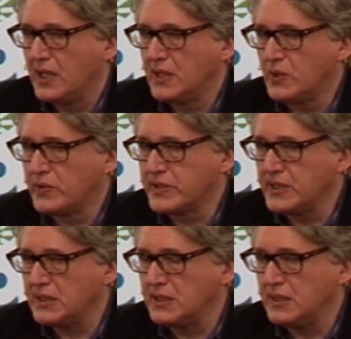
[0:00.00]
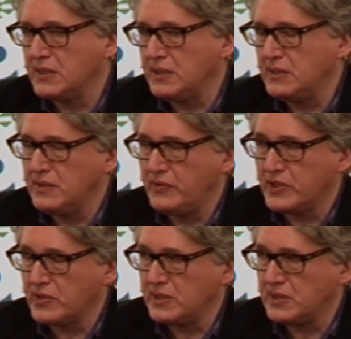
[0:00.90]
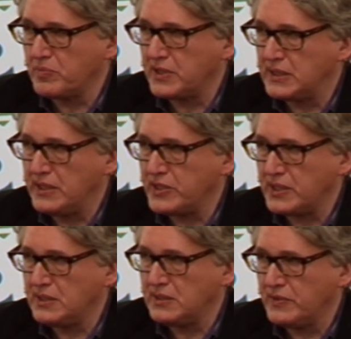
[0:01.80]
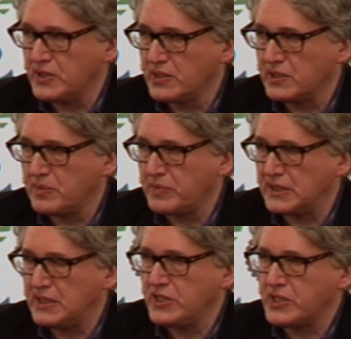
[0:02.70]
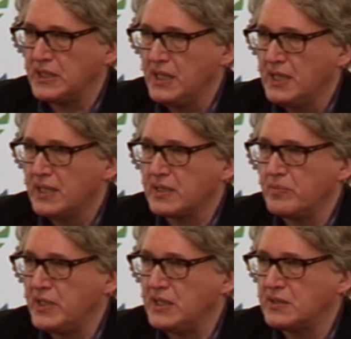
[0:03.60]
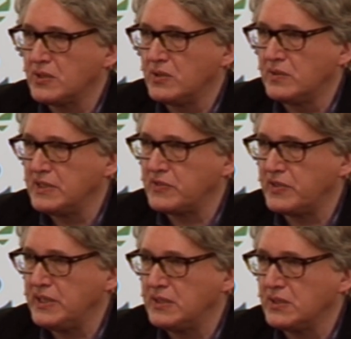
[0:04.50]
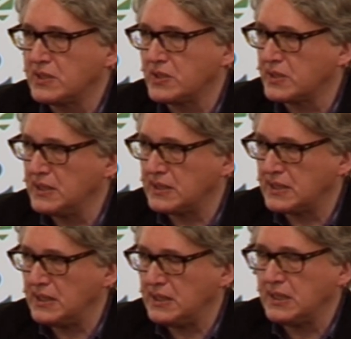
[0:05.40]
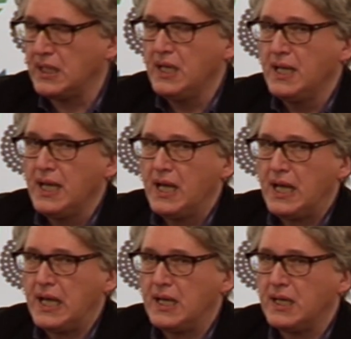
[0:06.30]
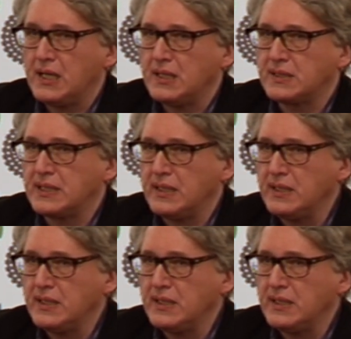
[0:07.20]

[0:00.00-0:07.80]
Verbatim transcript: logic in the individual interpretation. Individual interpretation remains always free to a certain extent, and there